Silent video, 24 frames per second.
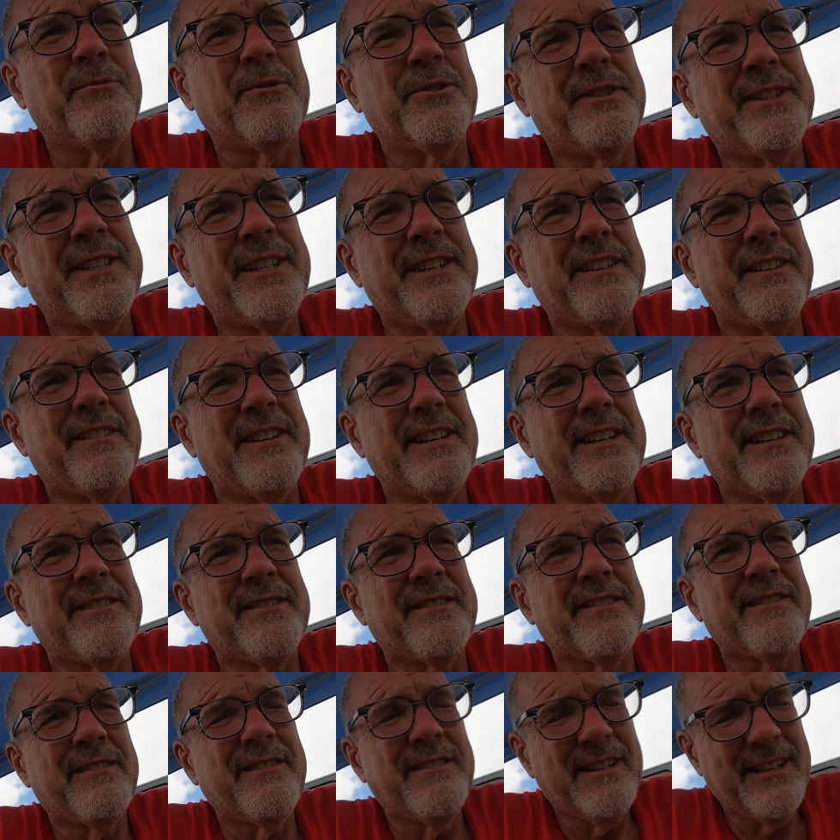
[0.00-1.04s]
will tell you
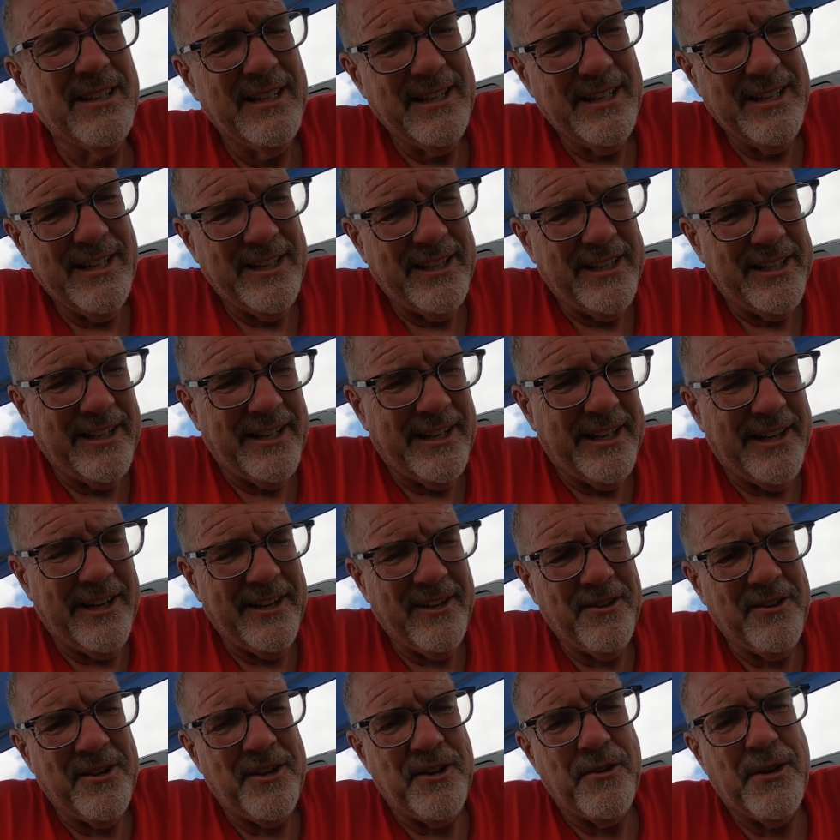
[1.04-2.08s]
this
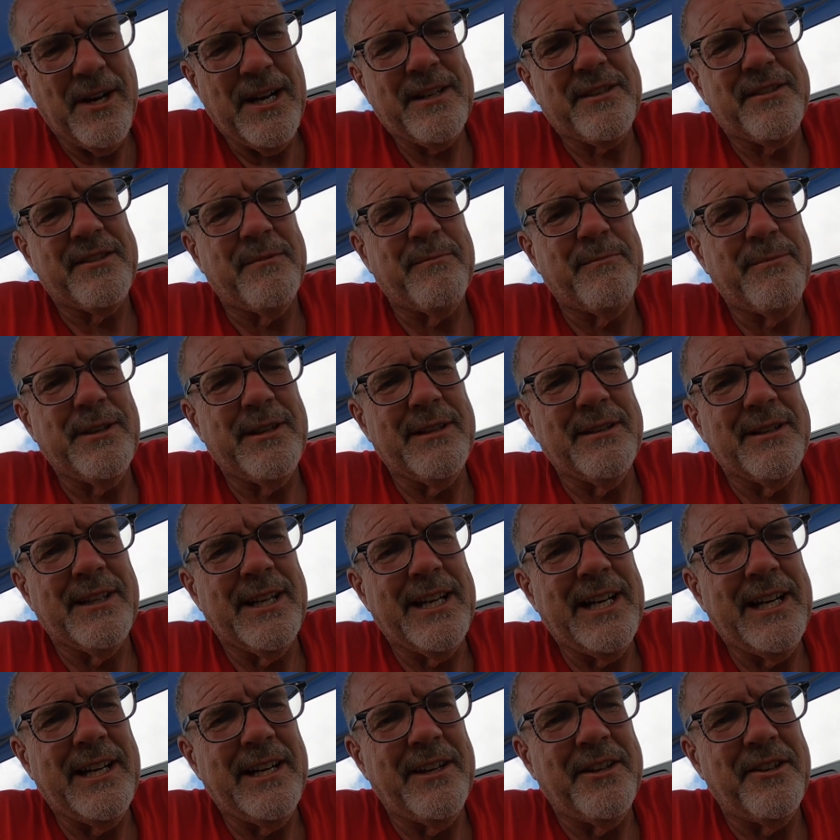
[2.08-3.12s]
here you exit pit
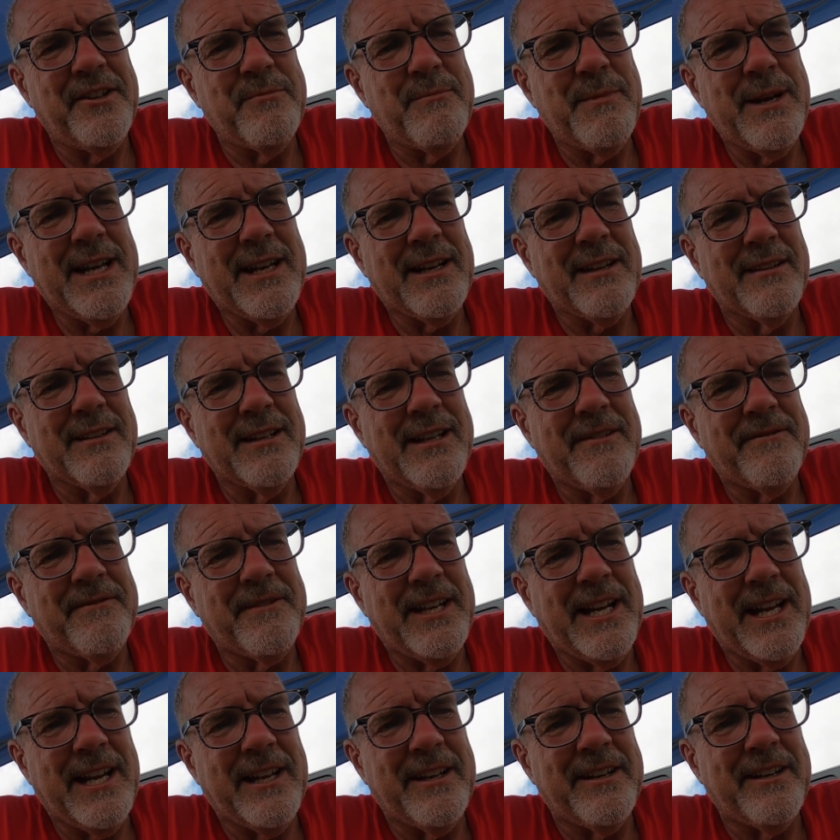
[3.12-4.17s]
lane and you make a
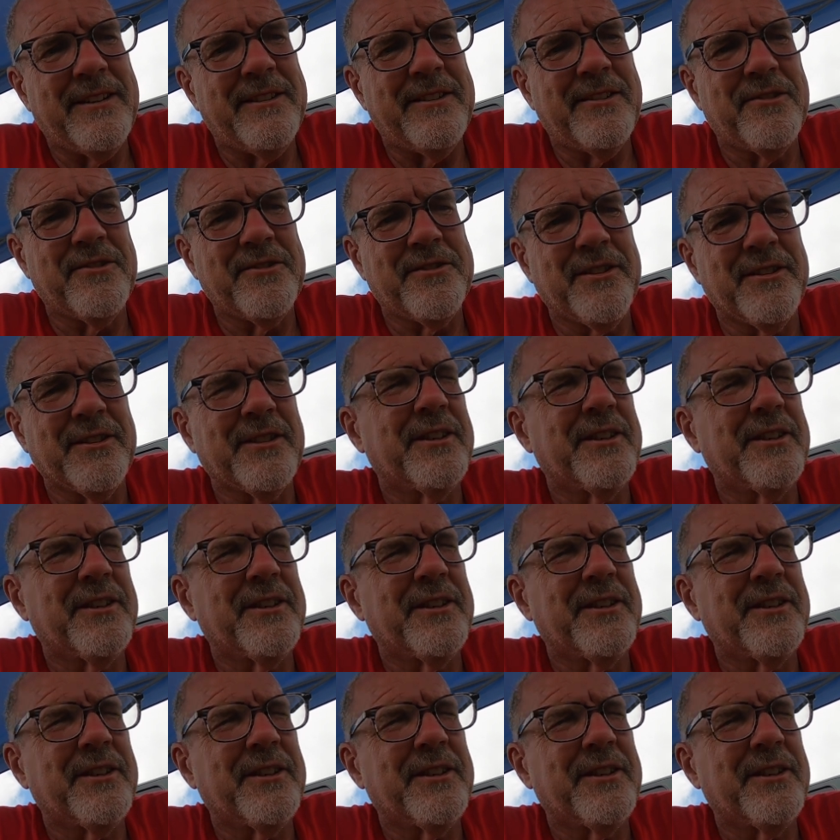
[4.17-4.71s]
left hand and there's a